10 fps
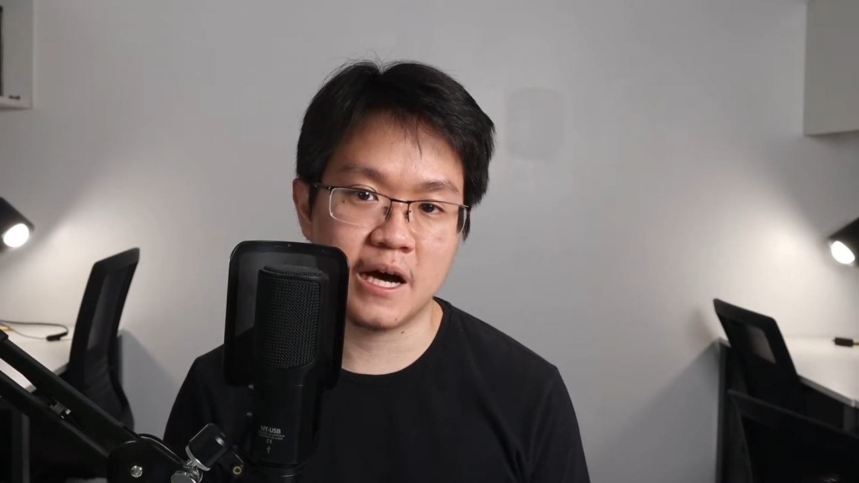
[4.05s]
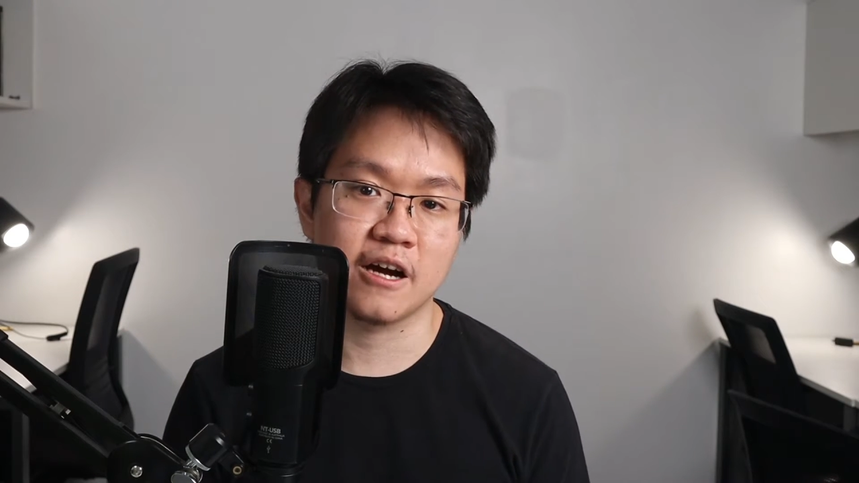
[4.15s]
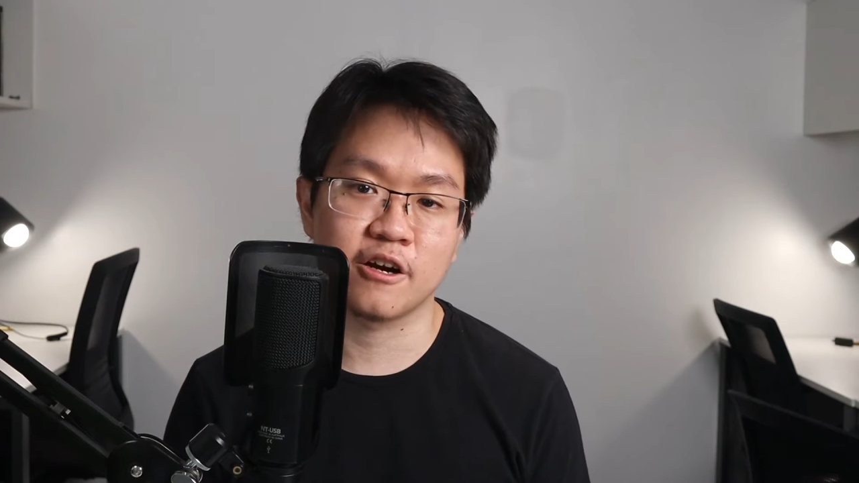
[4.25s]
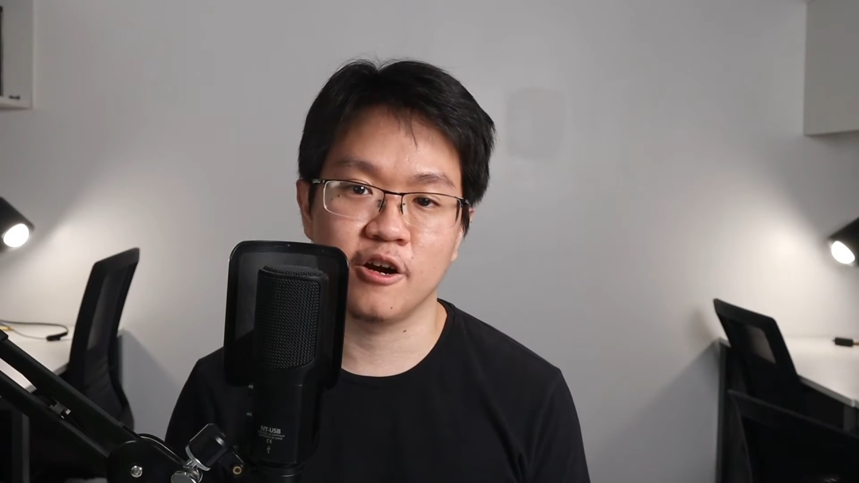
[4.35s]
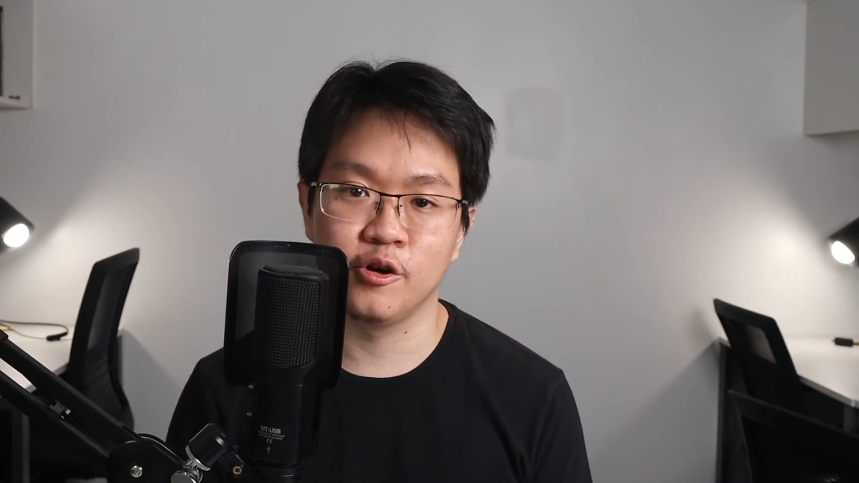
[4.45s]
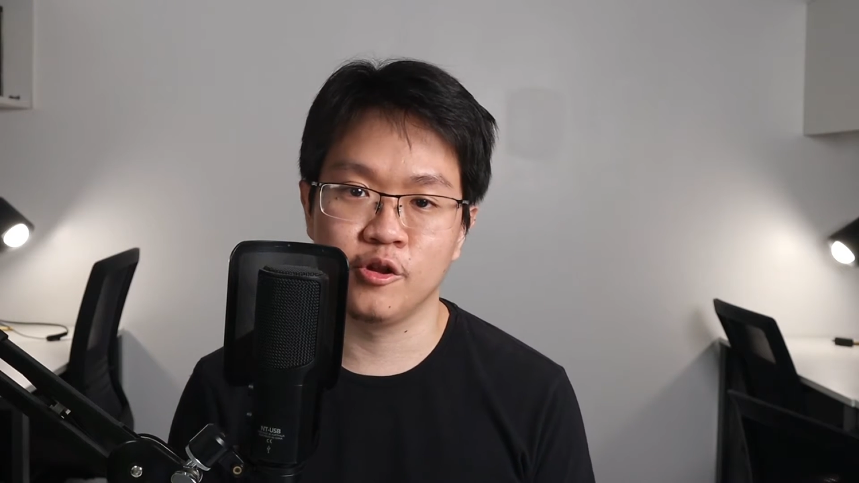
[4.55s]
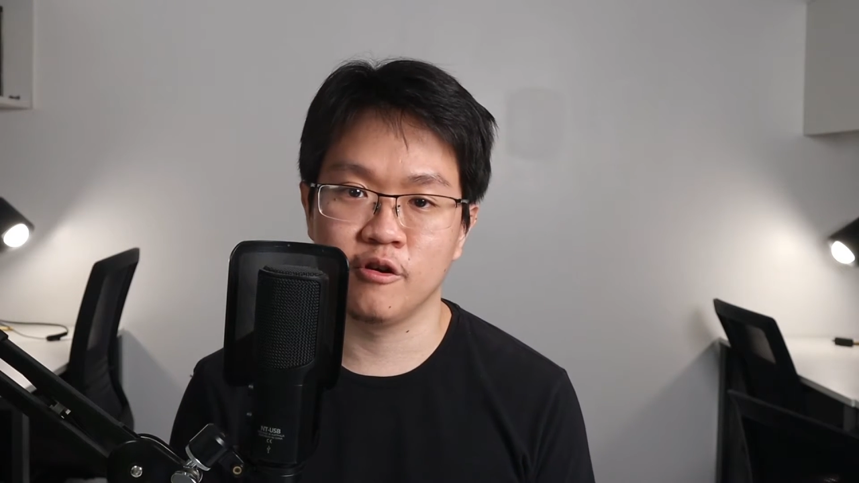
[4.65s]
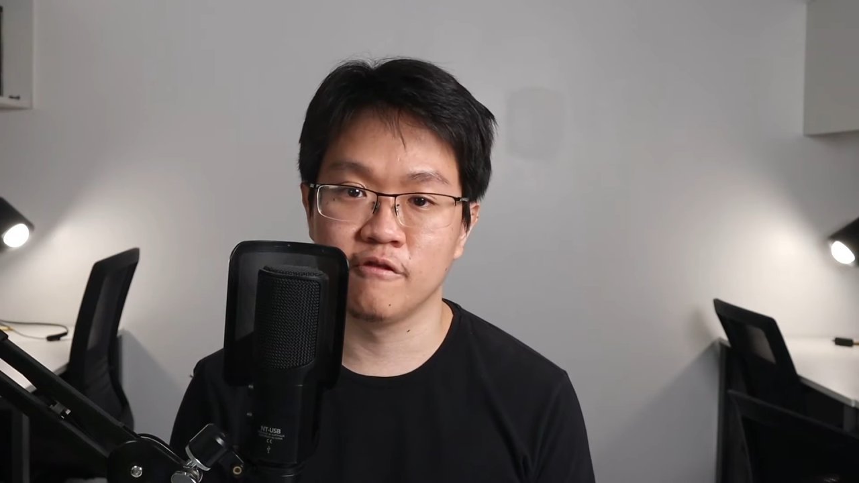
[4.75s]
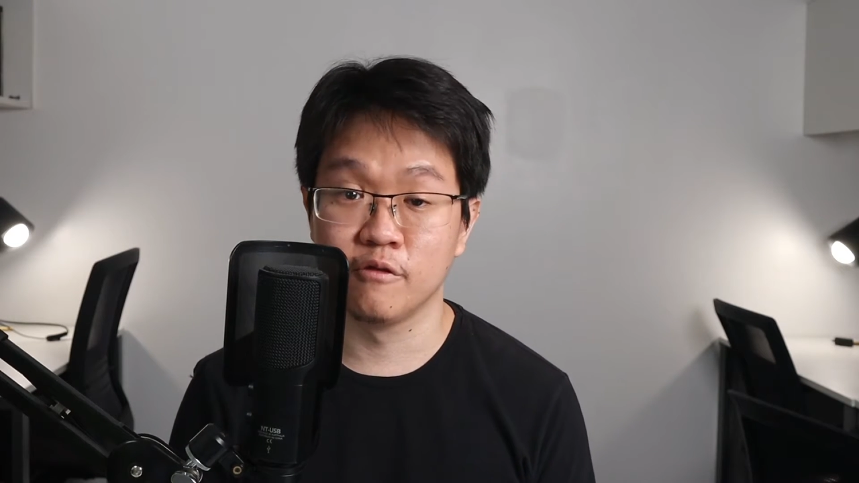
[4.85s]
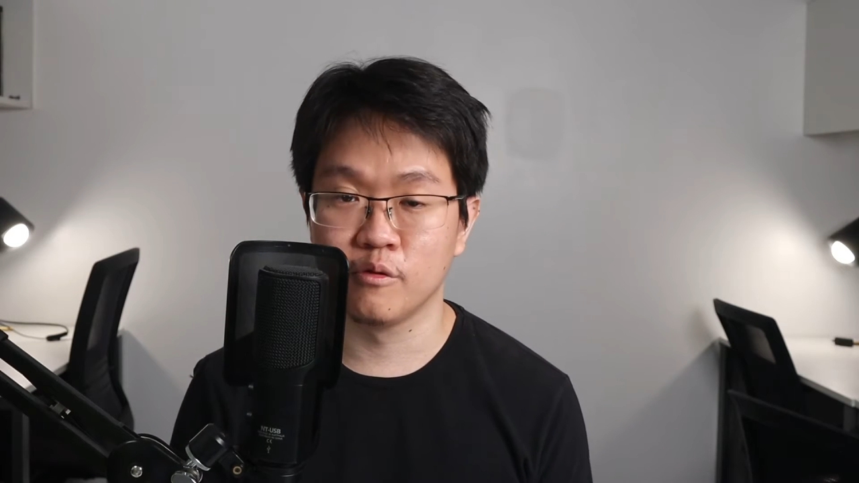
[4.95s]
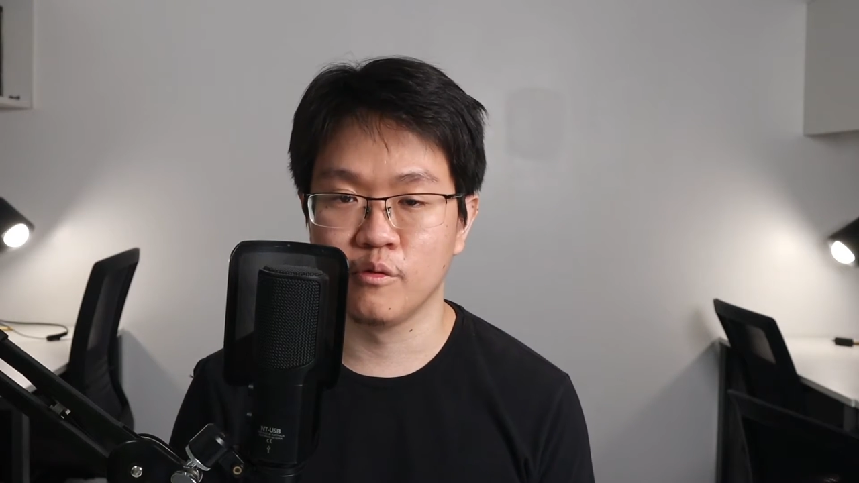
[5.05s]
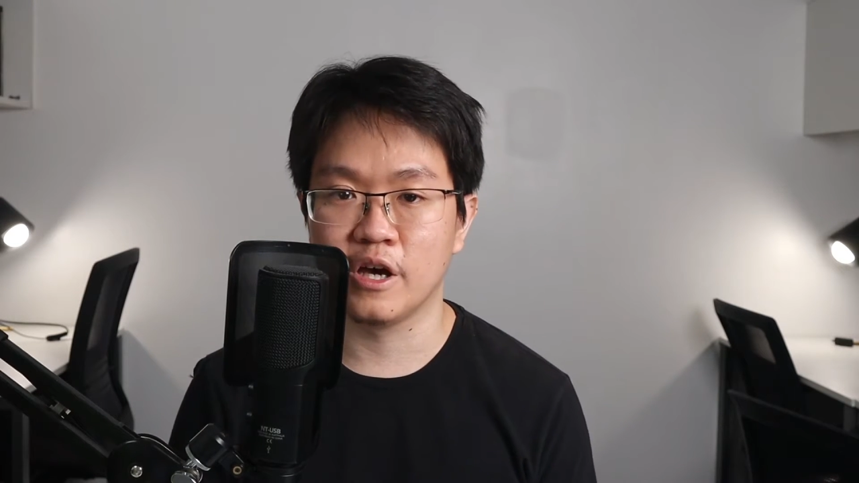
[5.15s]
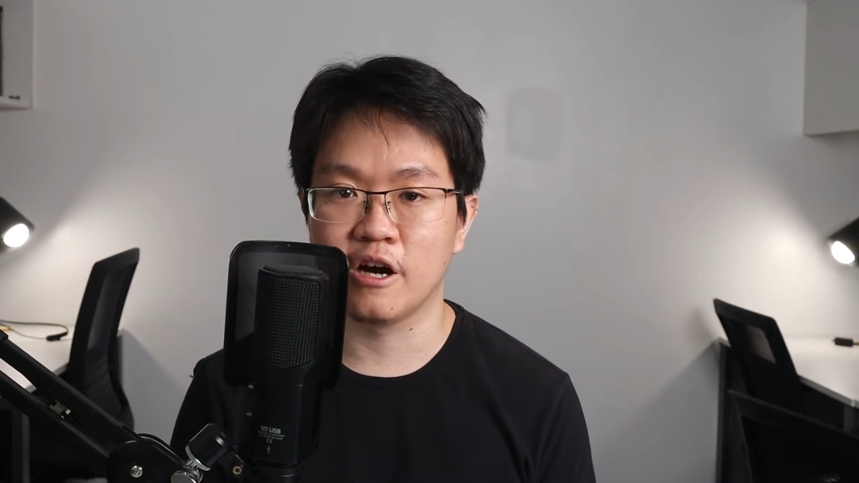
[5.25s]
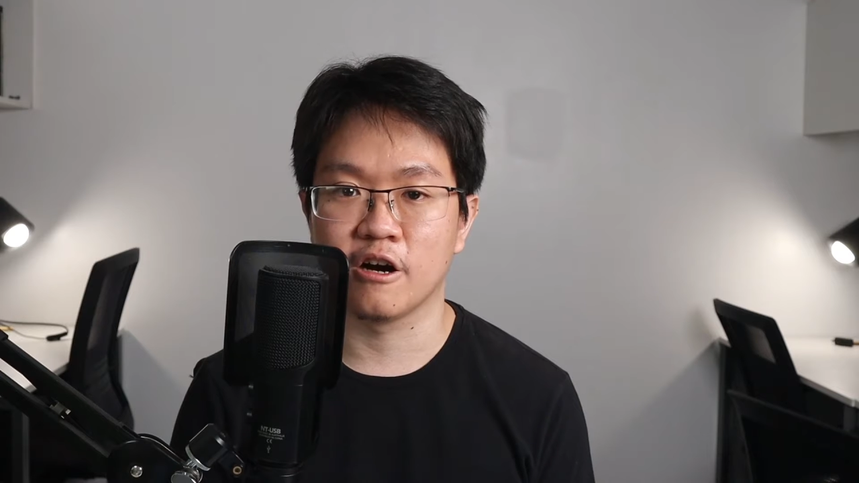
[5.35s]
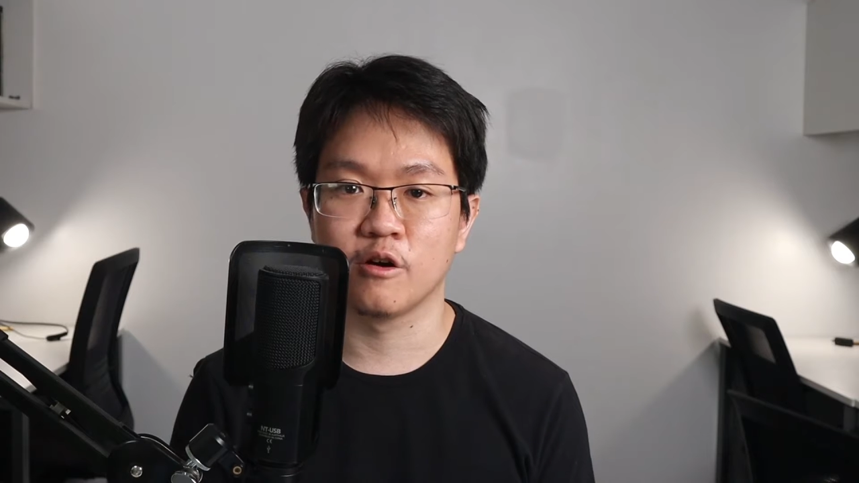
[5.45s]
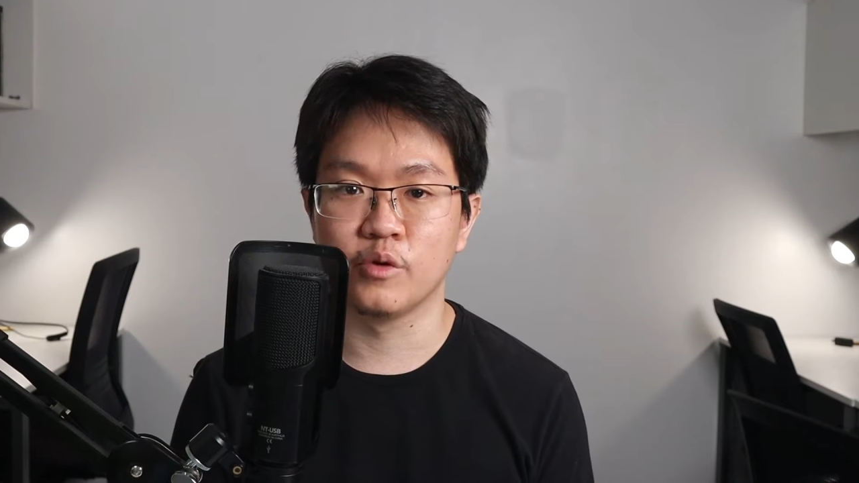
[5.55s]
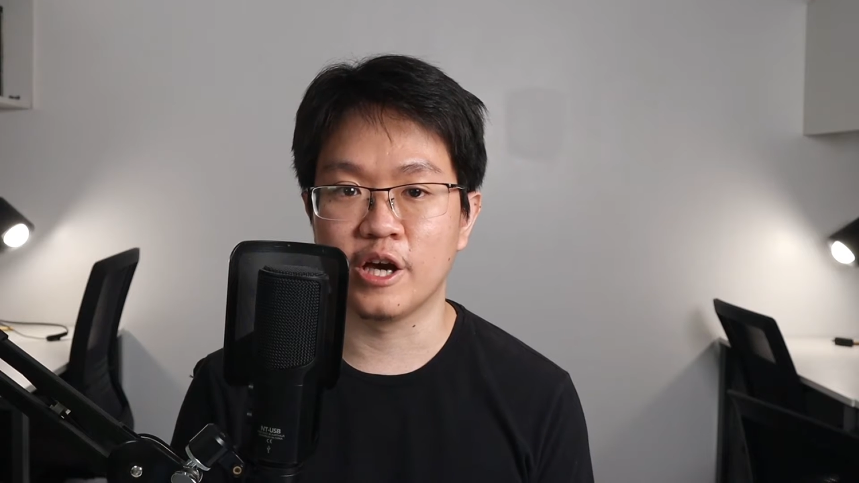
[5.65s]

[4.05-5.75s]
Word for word: background of who we are.